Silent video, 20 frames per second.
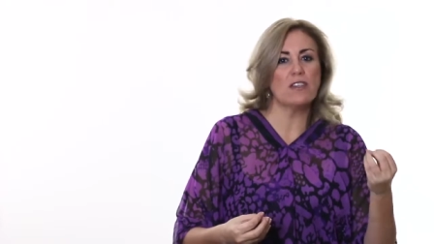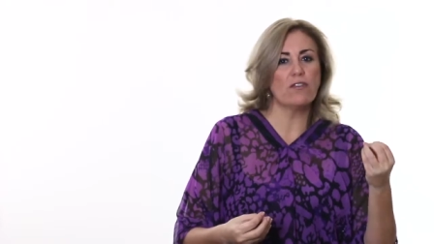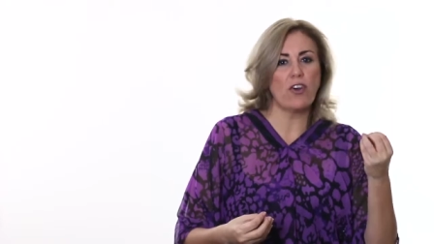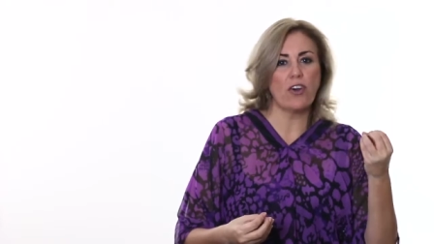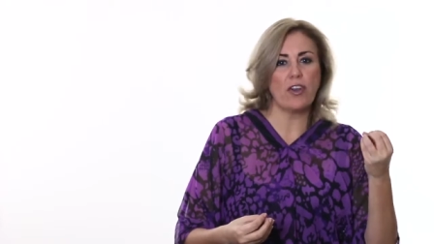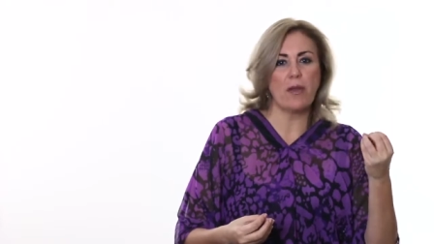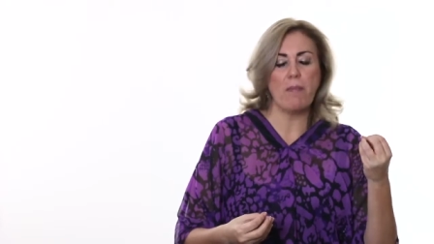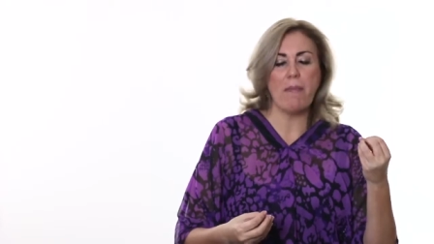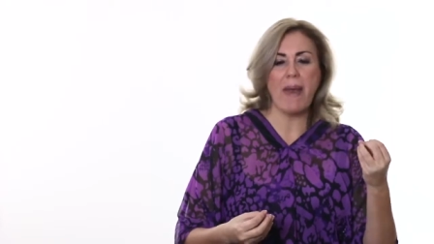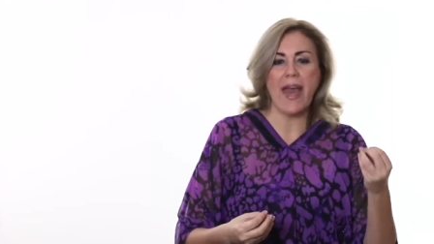You've
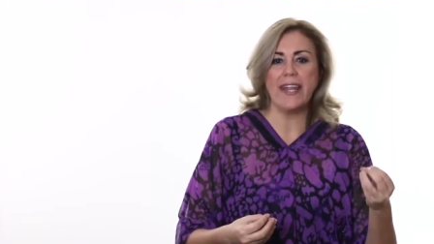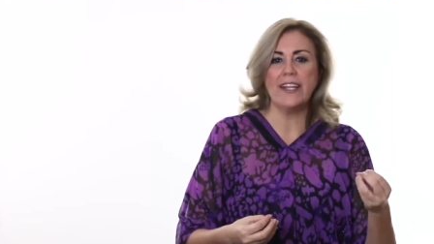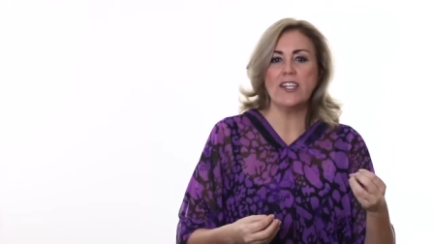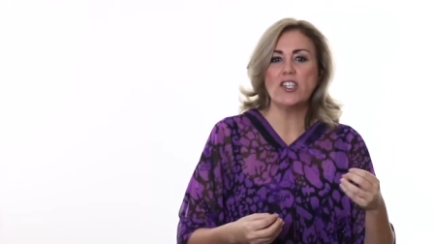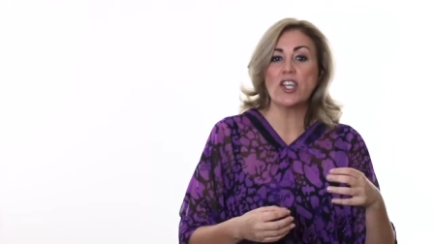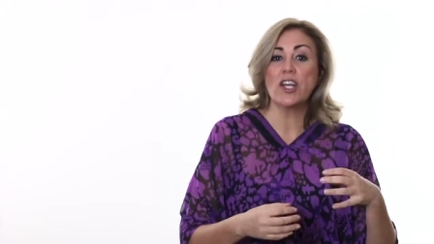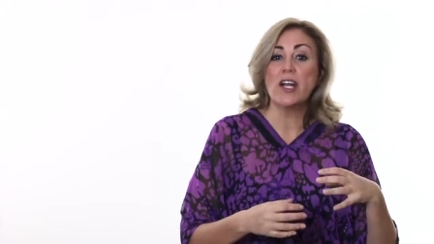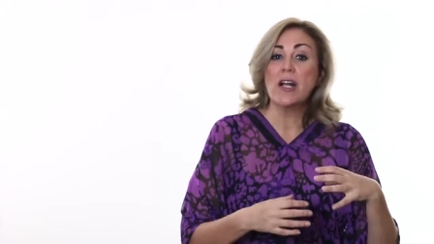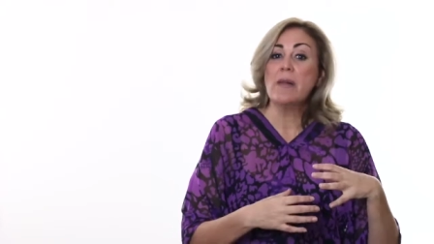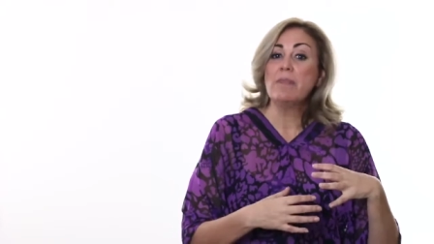got to
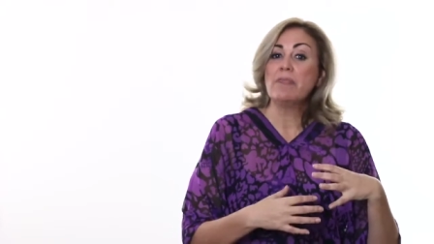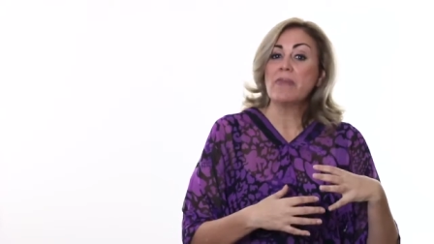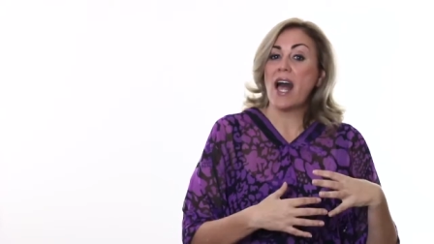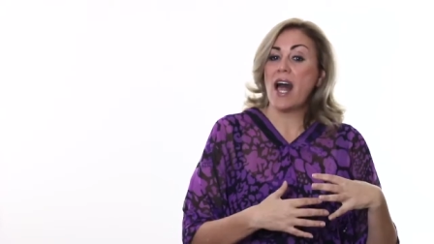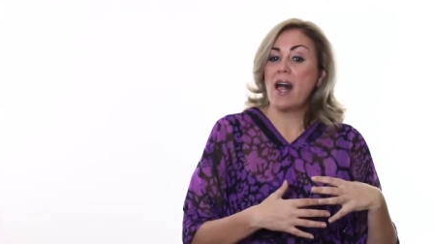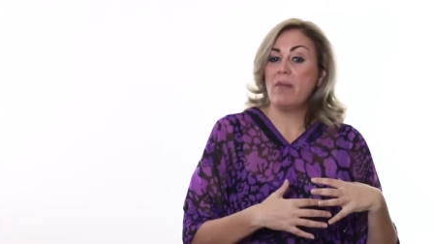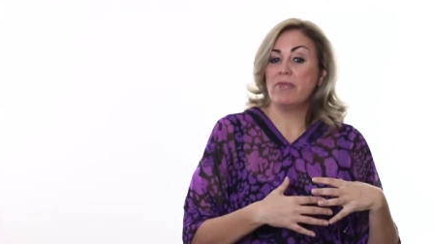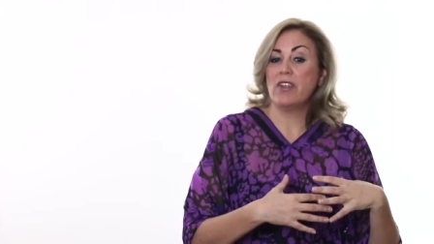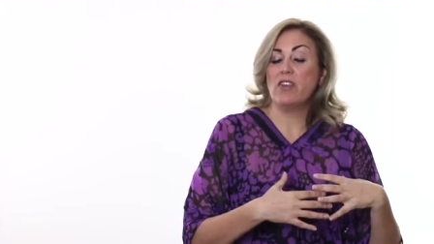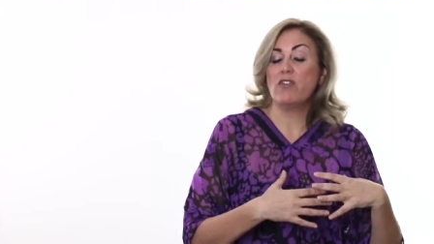manage.
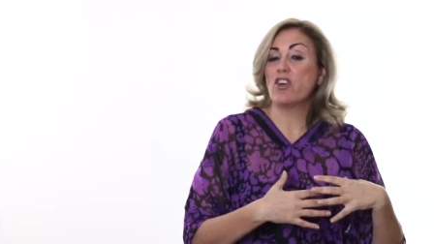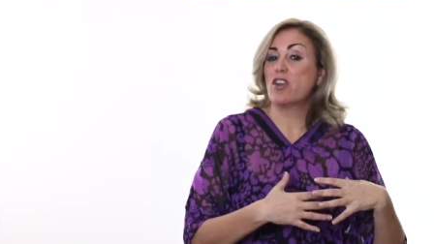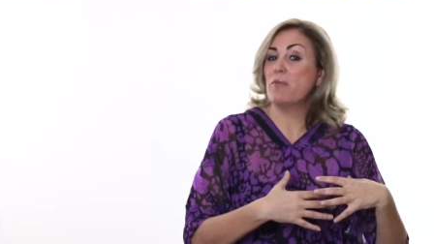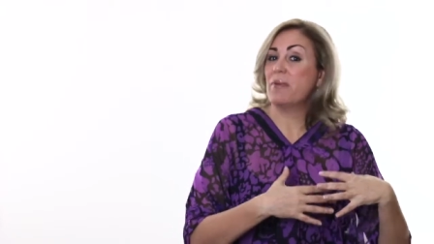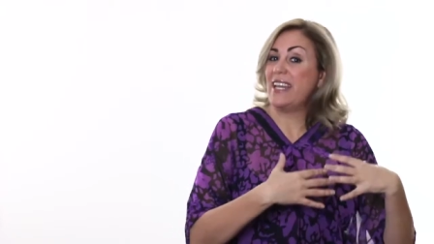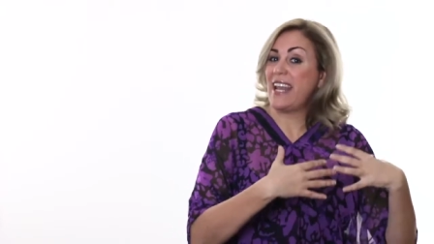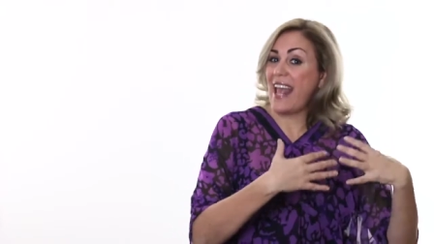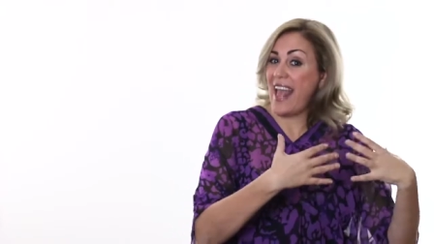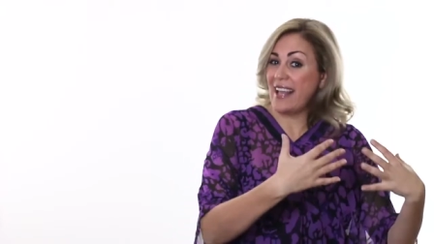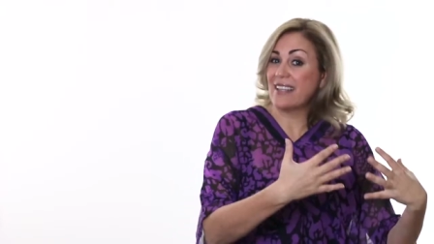You've got to
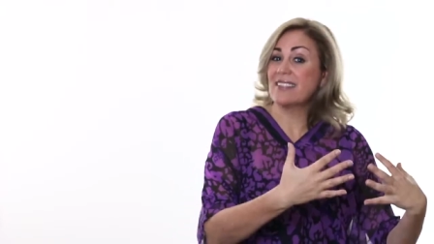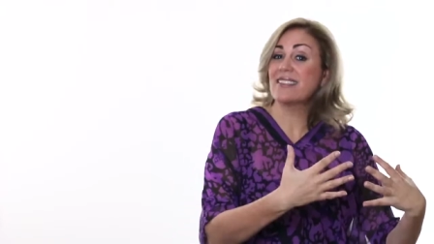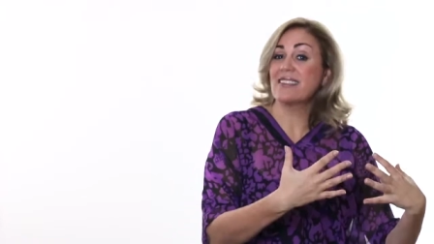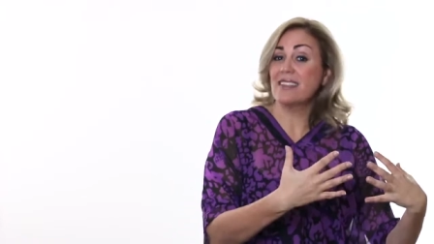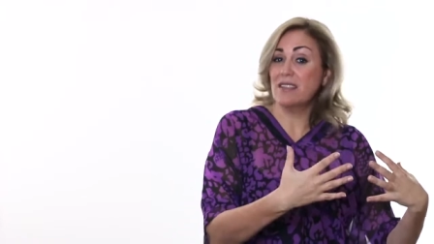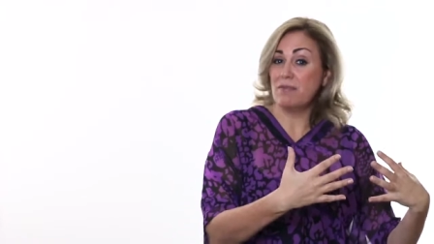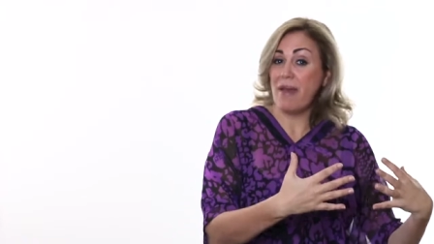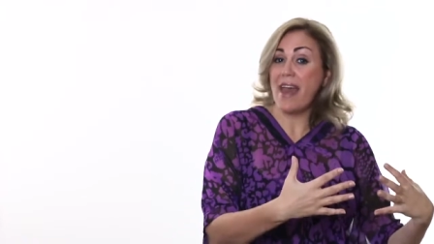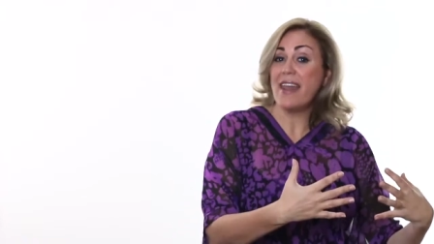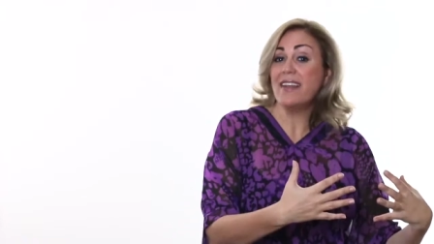be an
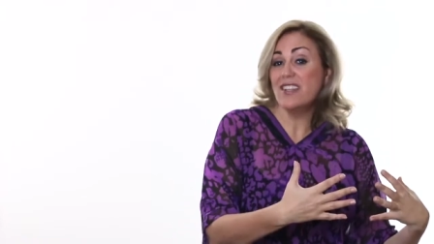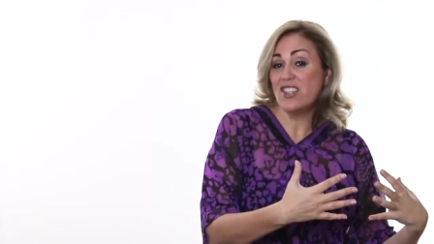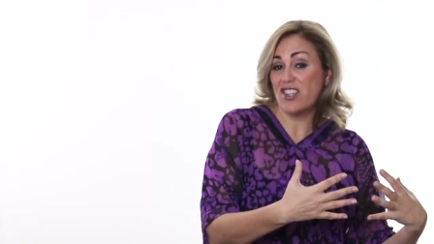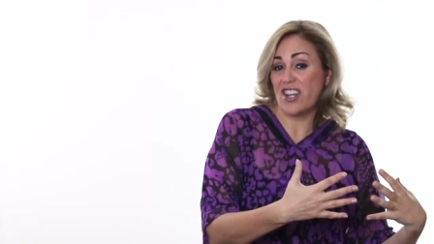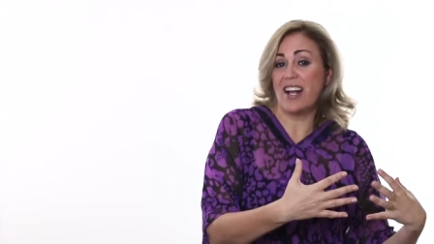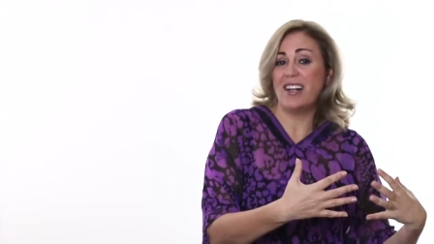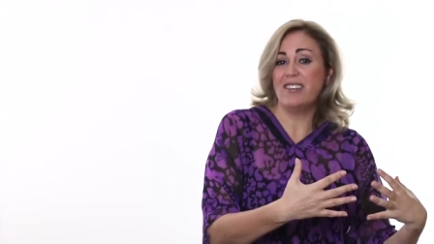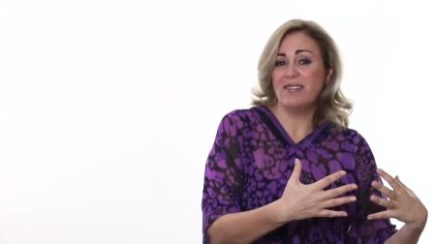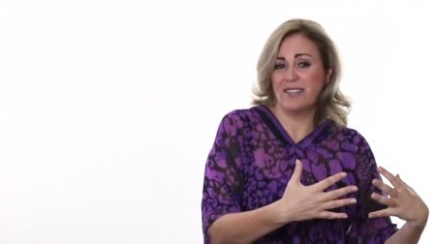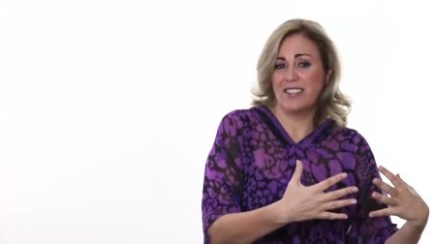excellent
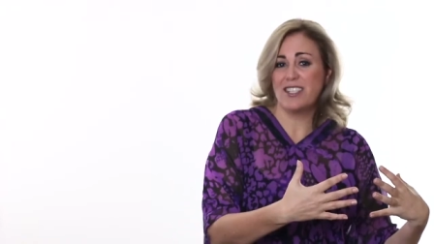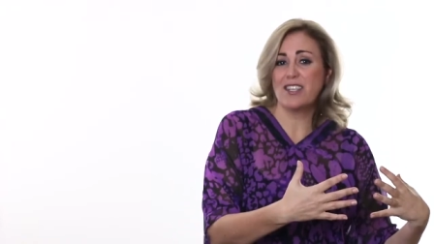manager